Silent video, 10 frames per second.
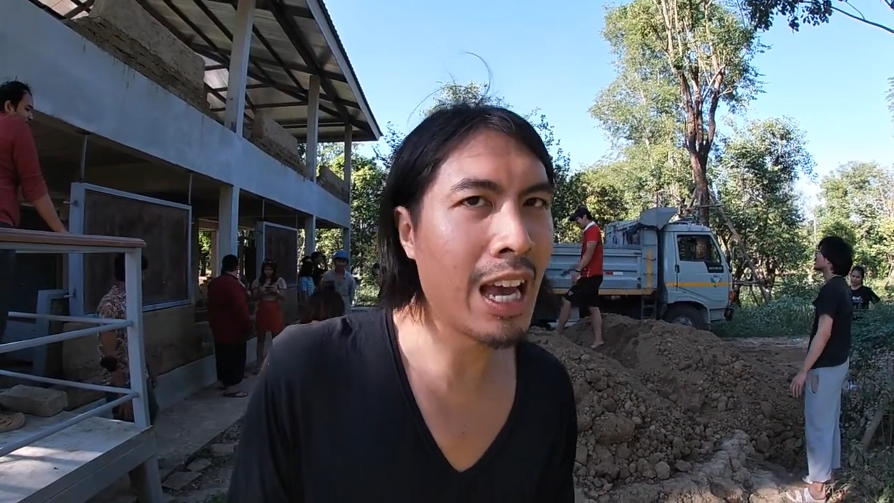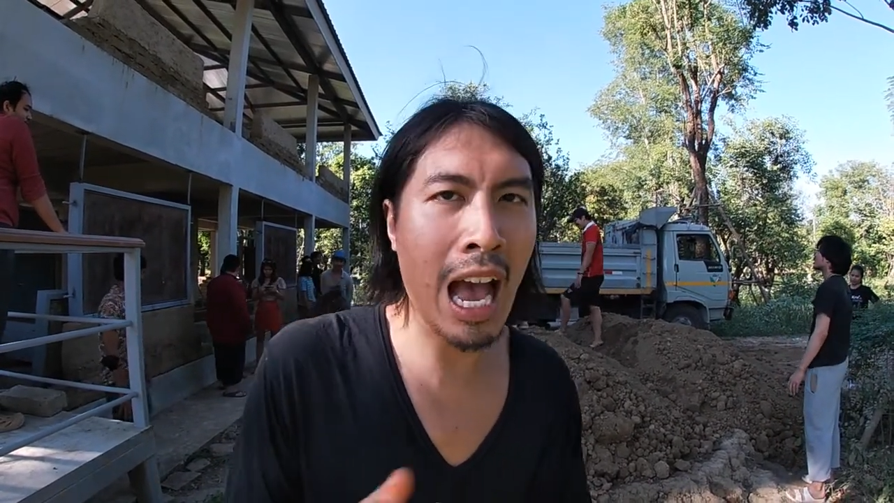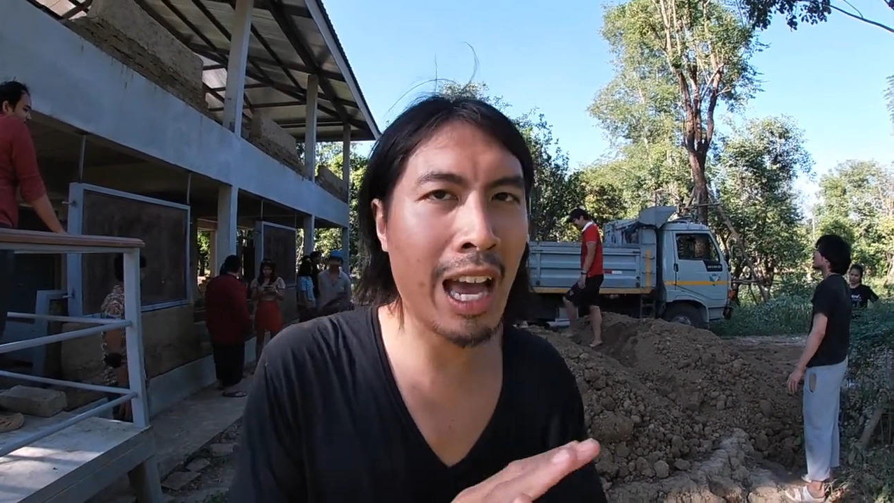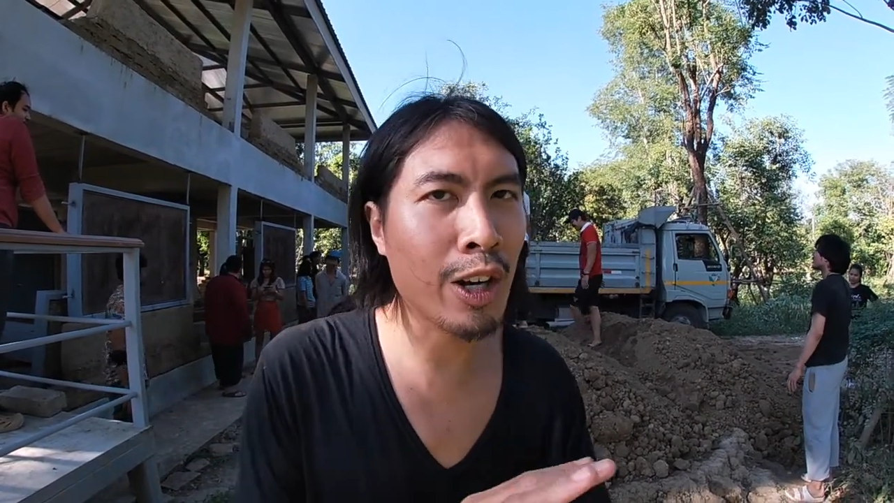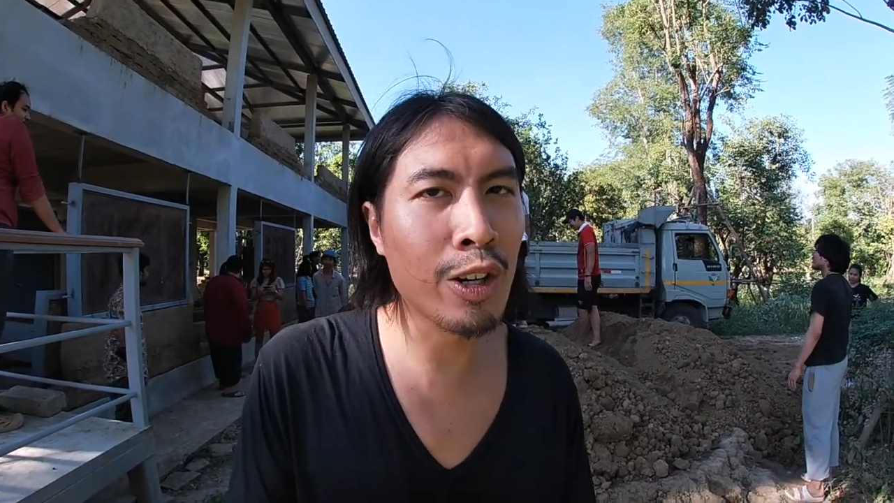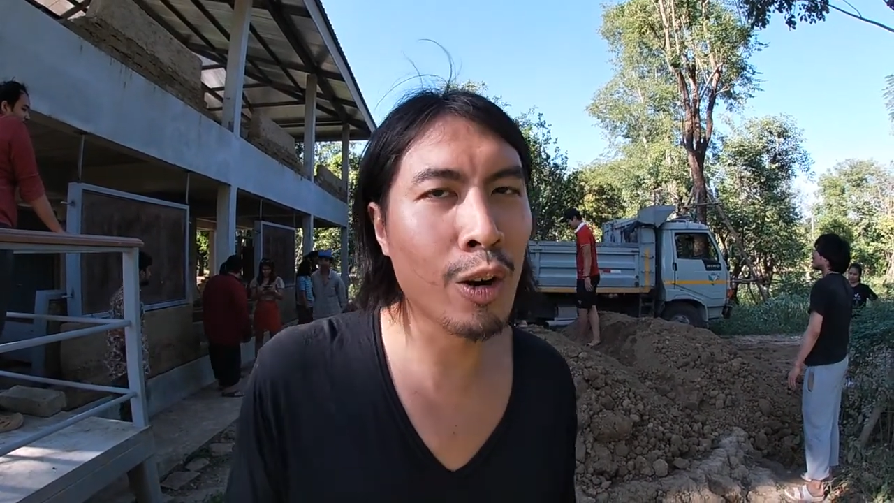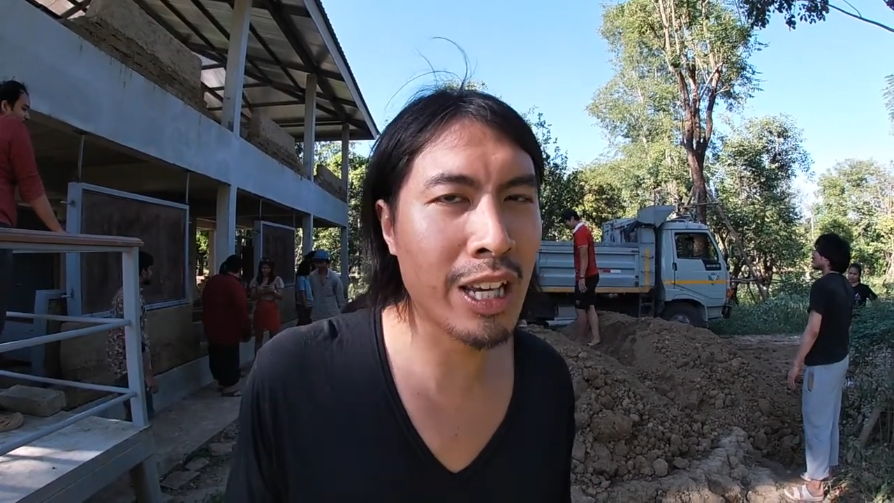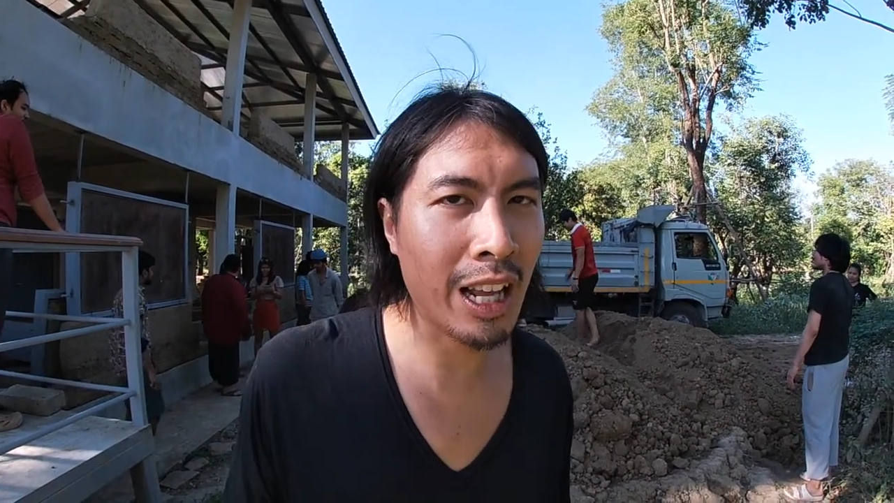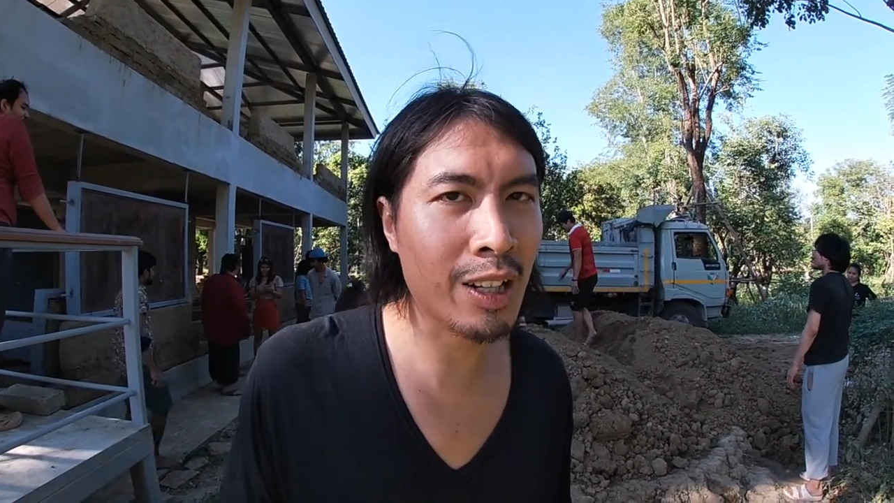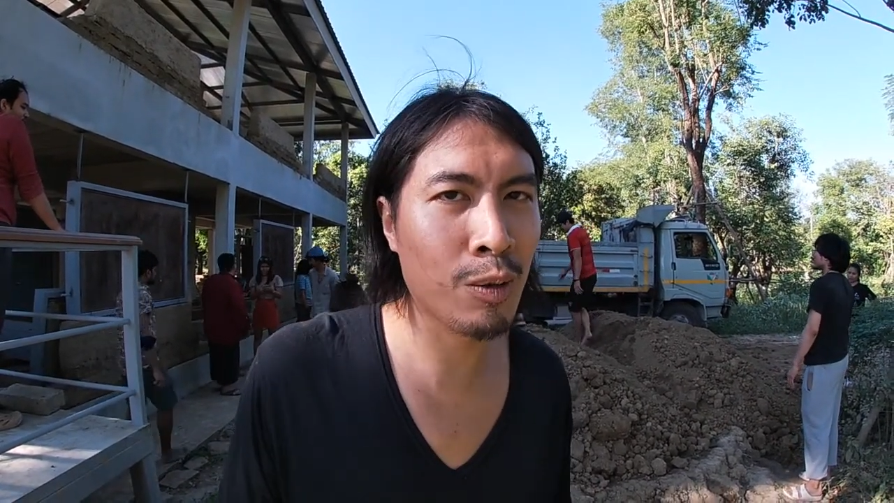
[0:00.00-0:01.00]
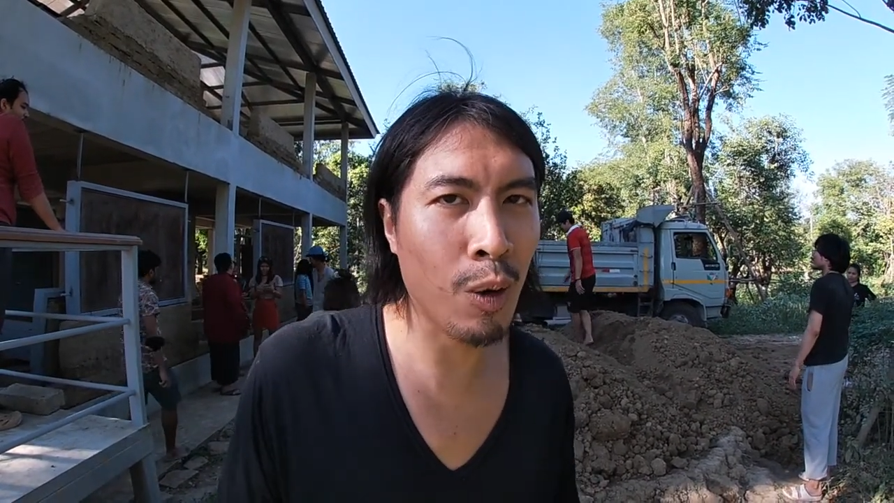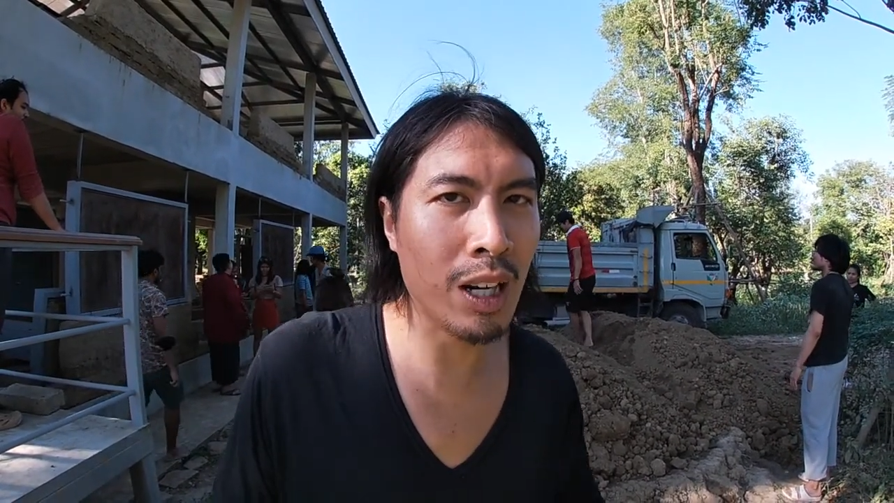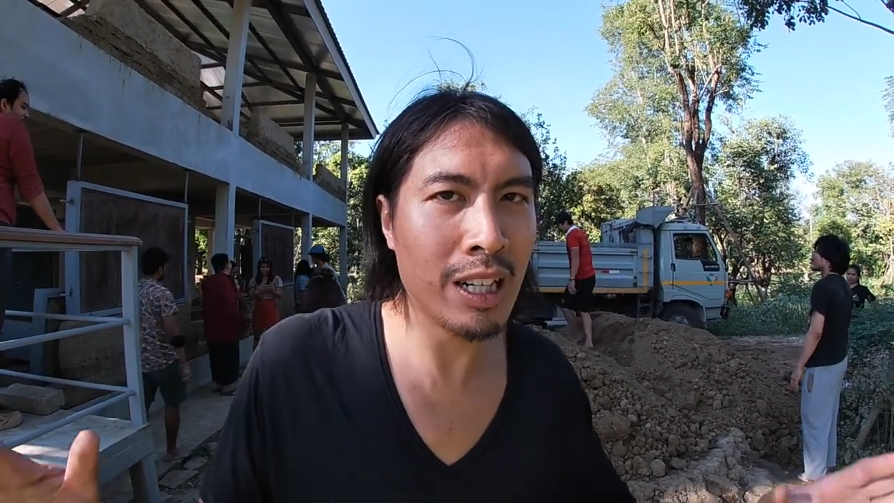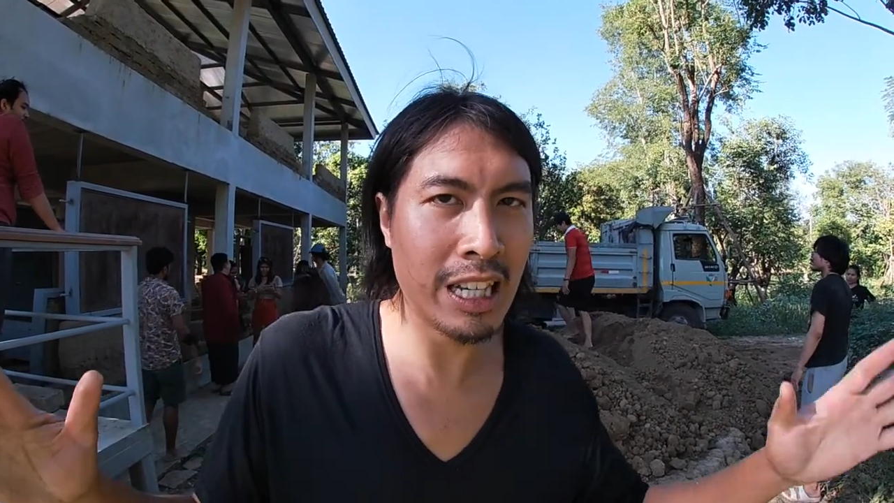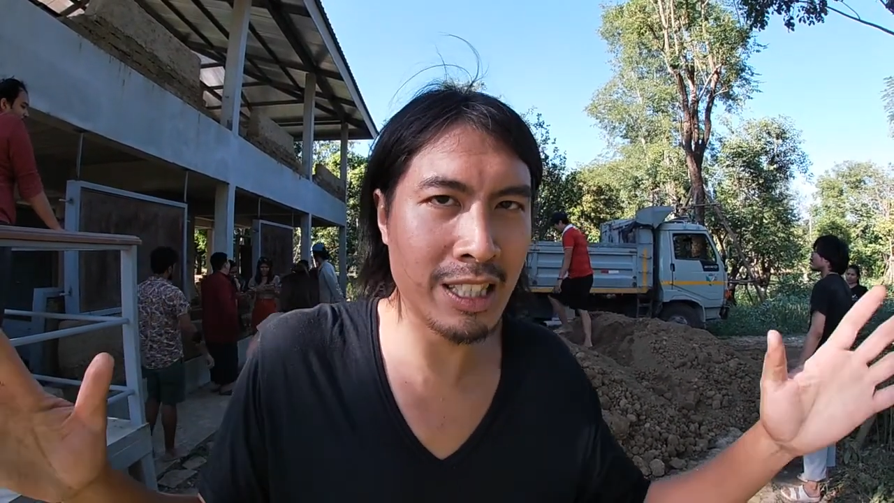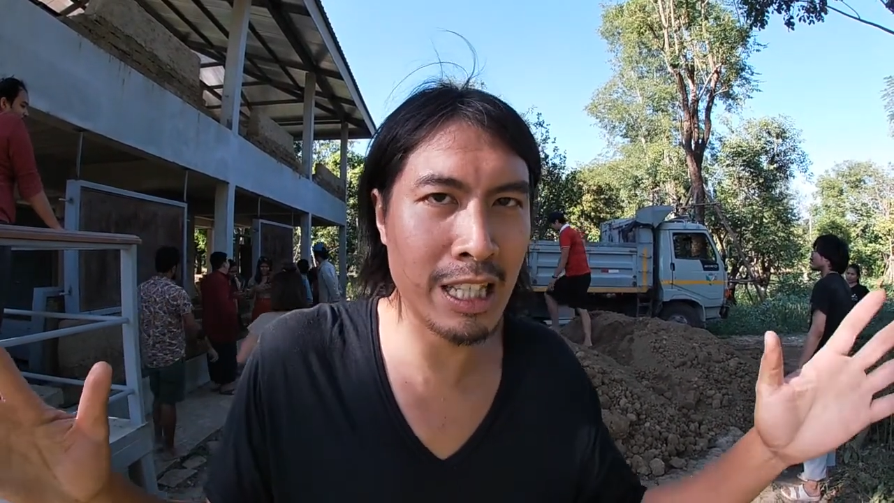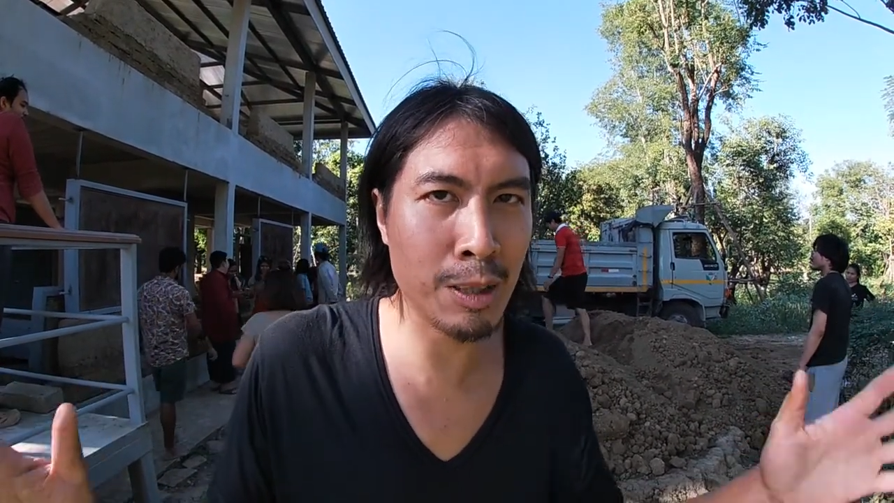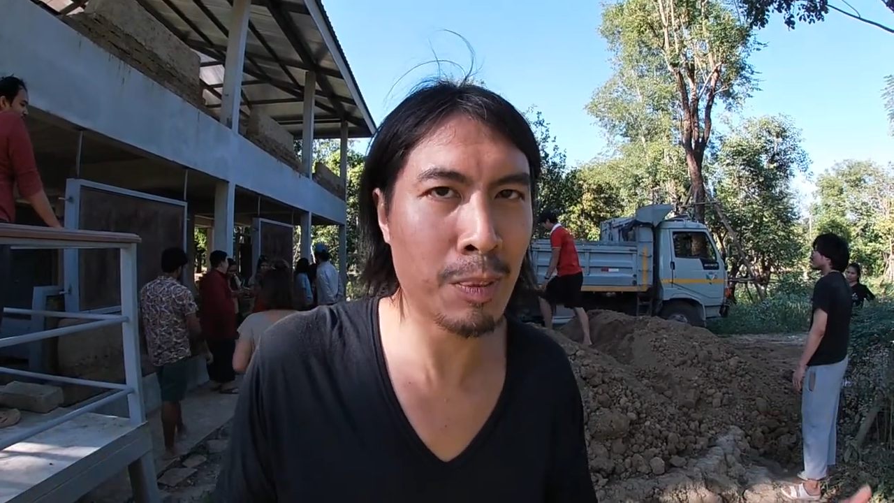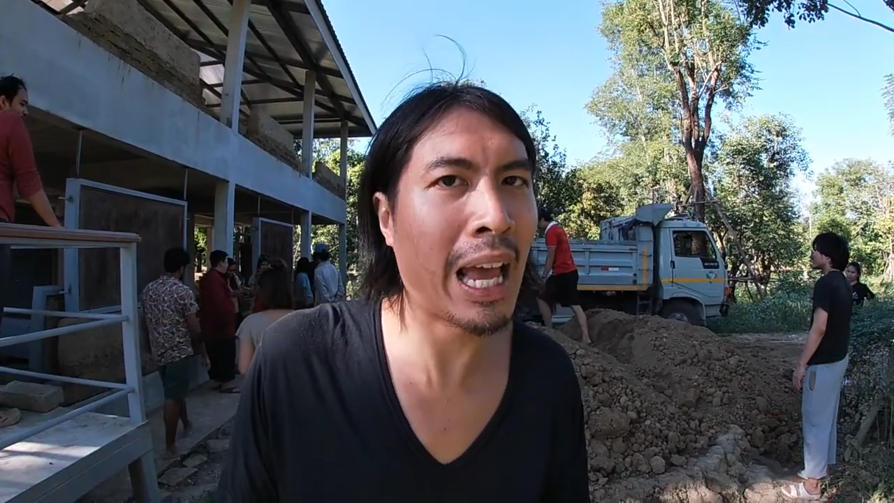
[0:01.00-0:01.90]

I don't know yet what is this